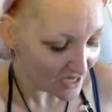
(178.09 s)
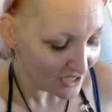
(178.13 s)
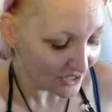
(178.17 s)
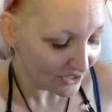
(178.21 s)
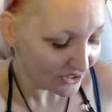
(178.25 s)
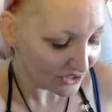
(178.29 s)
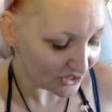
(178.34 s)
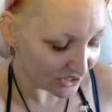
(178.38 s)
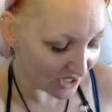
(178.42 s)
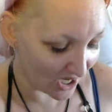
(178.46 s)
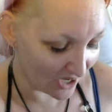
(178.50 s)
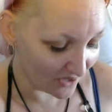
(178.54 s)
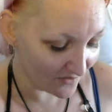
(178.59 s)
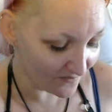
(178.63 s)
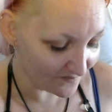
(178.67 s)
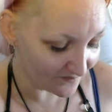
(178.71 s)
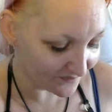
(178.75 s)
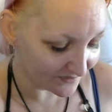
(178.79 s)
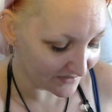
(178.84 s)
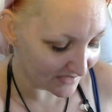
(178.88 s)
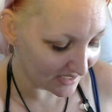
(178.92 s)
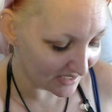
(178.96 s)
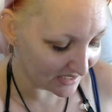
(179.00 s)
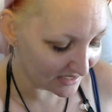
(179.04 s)
So,
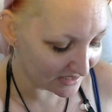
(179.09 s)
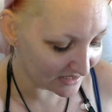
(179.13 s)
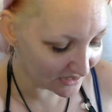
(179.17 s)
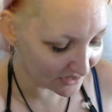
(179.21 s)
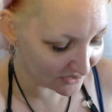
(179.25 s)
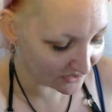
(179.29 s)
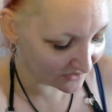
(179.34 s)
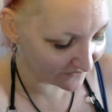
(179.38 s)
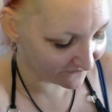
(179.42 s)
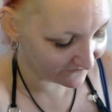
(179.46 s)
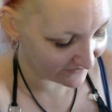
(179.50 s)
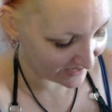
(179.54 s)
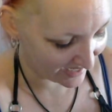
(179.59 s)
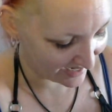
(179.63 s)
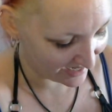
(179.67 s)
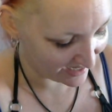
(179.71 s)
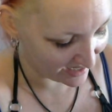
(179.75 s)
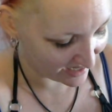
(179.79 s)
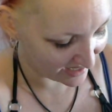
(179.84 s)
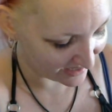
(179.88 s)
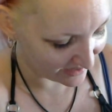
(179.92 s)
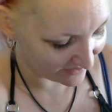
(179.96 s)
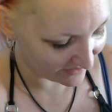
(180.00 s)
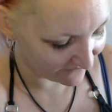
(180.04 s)
in lieu of
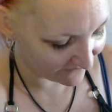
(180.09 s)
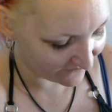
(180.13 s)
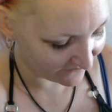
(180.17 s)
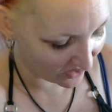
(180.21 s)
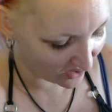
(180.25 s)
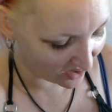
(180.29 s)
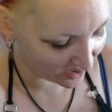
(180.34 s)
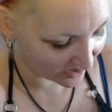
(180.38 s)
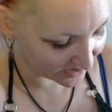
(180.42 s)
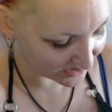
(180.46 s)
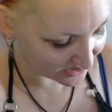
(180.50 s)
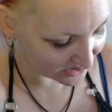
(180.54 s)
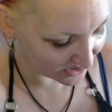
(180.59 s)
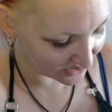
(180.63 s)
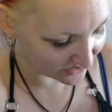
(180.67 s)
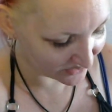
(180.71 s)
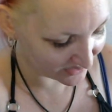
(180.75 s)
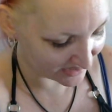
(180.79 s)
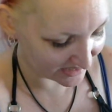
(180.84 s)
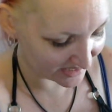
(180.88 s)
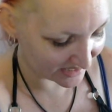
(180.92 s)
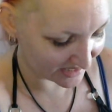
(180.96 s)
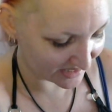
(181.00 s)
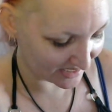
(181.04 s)
that, I have also
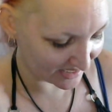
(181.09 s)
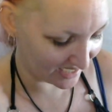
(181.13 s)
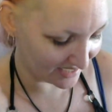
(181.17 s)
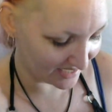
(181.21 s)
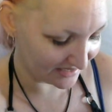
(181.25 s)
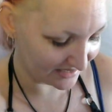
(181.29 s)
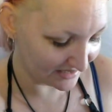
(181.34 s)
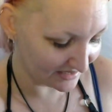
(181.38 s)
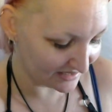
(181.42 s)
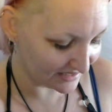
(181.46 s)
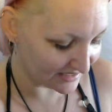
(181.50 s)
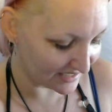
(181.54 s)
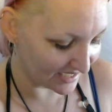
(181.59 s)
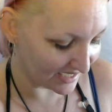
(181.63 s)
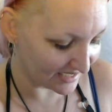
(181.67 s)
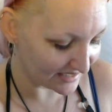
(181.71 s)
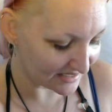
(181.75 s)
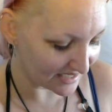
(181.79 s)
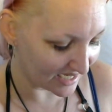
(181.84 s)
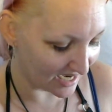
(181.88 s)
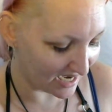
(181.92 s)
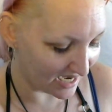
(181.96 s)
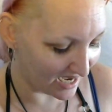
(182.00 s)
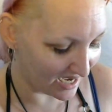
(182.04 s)
decided that
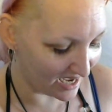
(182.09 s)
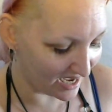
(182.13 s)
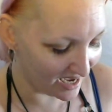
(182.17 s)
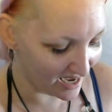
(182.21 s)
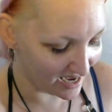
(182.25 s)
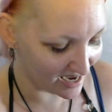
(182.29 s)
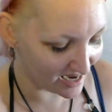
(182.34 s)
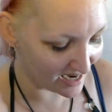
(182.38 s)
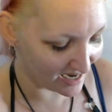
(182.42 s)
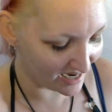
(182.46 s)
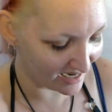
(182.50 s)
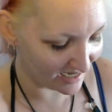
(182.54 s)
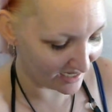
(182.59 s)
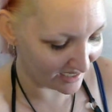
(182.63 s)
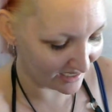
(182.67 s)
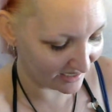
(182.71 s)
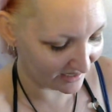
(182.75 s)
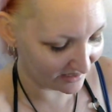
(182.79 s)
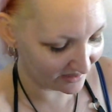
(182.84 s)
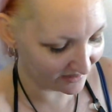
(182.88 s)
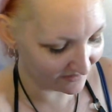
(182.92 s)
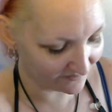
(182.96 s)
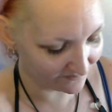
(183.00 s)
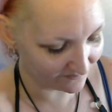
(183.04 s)

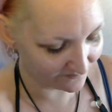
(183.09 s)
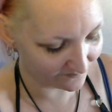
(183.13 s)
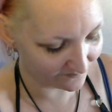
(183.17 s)
I